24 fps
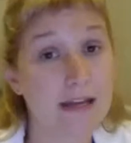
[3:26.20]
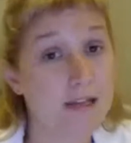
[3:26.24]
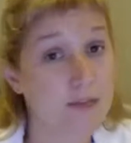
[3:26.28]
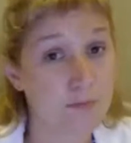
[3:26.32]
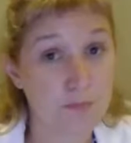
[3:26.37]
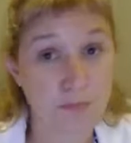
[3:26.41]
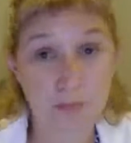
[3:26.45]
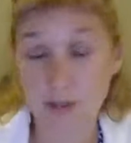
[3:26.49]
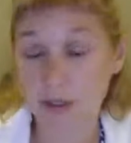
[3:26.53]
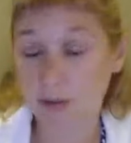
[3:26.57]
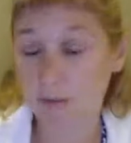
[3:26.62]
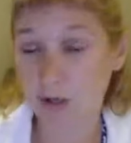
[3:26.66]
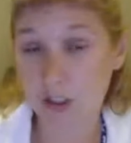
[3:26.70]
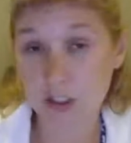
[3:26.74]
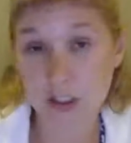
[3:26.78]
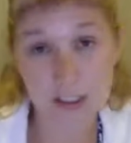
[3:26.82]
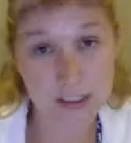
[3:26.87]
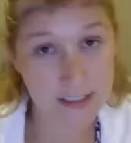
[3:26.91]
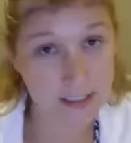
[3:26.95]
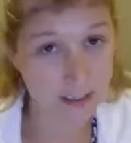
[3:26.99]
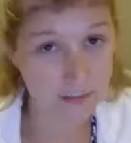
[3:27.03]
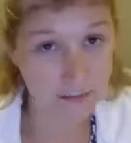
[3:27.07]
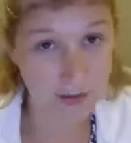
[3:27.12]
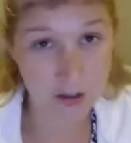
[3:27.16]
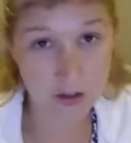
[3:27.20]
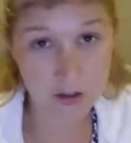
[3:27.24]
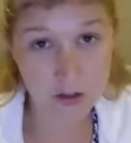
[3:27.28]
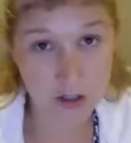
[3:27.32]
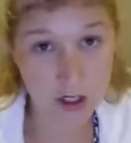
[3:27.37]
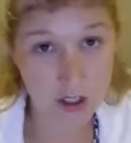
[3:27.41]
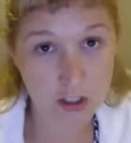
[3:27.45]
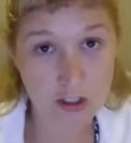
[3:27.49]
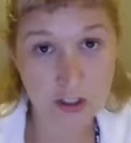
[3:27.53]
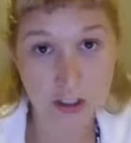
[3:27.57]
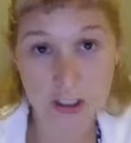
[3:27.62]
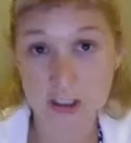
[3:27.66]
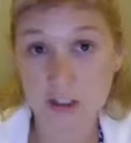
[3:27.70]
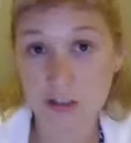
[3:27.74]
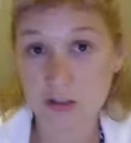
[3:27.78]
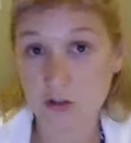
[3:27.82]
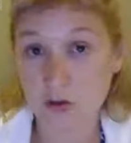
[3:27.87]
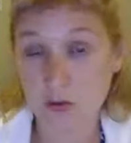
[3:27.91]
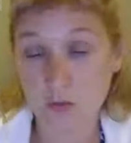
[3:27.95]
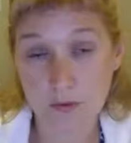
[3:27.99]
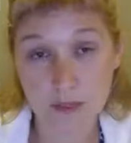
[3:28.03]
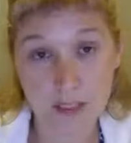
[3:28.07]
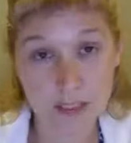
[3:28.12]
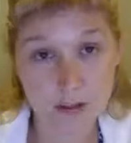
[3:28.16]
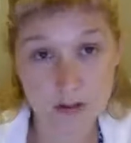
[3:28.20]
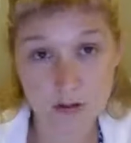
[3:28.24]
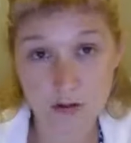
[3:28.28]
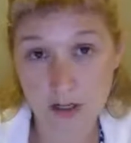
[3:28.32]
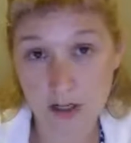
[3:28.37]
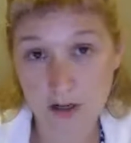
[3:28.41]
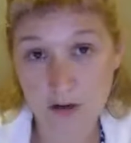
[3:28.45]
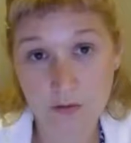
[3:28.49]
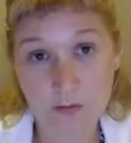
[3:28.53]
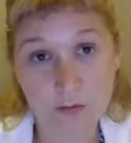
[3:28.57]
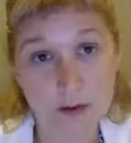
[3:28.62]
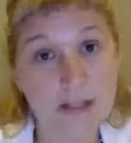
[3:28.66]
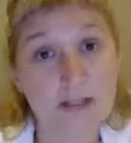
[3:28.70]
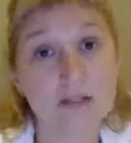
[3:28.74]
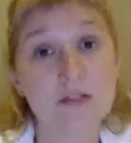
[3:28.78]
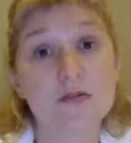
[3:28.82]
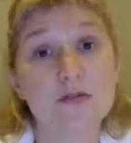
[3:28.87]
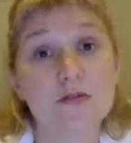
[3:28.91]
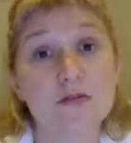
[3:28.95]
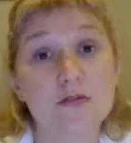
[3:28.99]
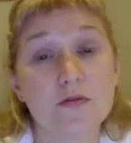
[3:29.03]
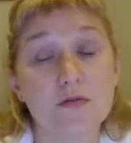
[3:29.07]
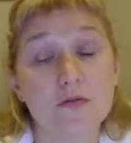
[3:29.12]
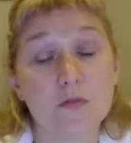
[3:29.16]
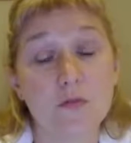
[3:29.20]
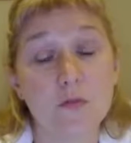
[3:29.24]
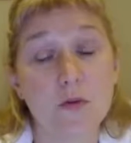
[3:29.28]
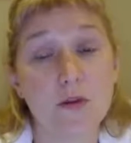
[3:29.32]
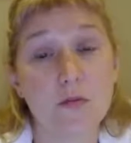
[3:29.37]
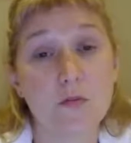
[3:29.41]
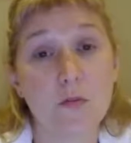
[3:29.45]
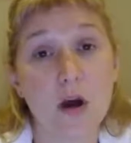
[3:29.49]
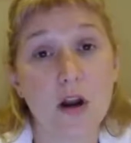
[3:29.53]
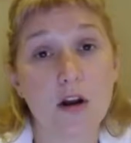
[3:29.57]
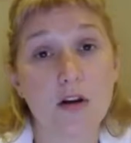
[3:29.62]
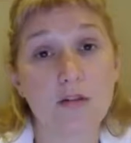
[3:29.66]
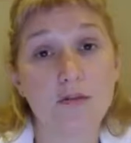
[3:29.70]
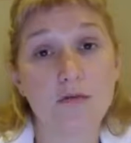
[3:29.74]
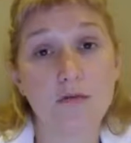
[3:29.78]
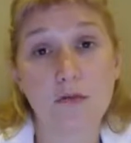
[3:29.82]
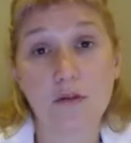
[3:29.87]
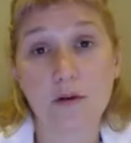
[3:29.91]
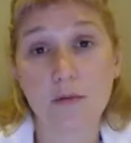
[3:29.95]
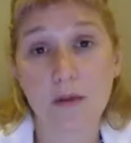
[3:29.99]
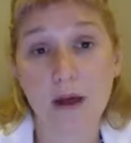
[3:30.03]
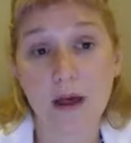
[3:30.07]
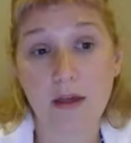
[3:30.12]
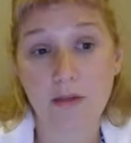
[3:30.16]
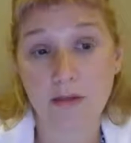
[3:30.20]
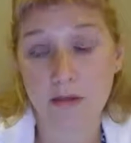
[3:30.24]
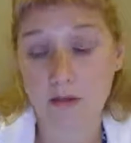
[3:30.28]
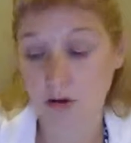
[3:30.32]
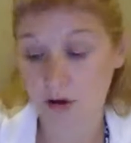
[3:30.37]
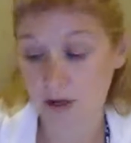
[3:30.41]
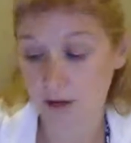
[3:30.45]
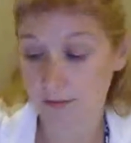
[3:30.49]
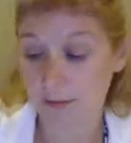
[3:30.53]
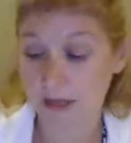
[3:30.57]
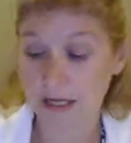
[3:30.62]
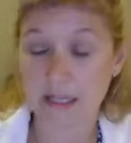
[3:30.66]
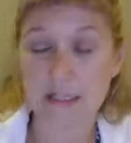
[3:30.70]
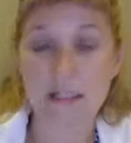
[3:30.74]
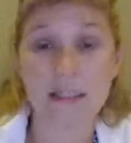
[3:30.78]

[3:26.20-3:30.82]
It has pretty much the same instructions. Don't eat, drink, or rinse with water for about 30